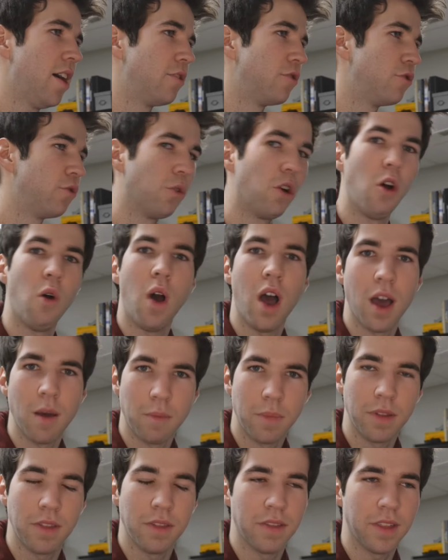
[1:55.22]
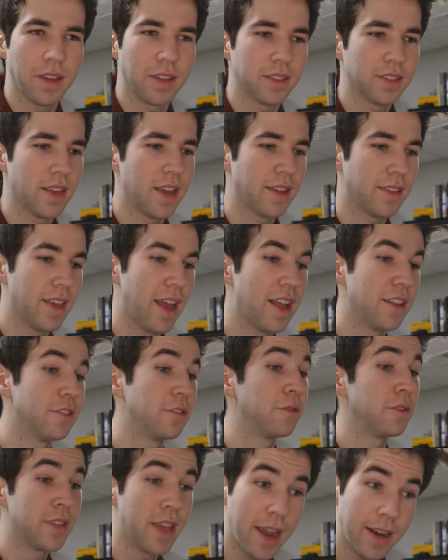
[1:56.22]
grow up and things like that.
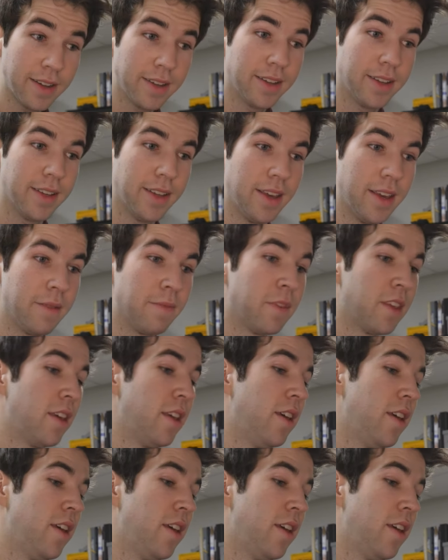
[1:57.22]
So technically,